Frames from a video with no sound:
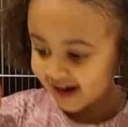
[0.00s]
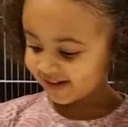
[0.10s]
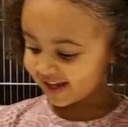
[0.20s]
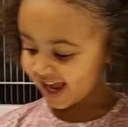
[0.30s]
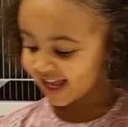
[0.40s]

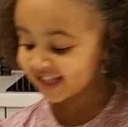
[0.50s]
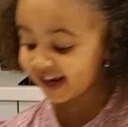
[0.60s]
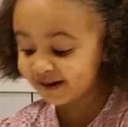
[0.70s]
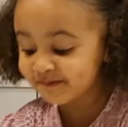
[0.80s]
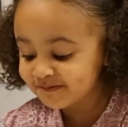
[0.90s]
Okay,
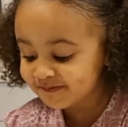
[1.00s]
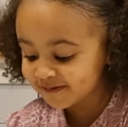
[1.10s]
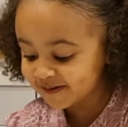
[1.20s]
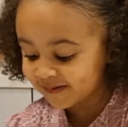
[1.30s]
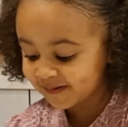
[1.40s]
gonna
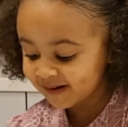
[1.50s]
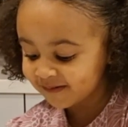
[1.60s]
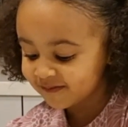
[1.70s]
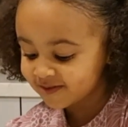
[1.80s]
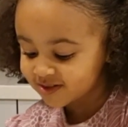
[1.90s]
pour.
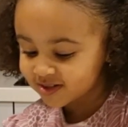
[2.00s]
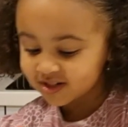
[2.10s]
I'm just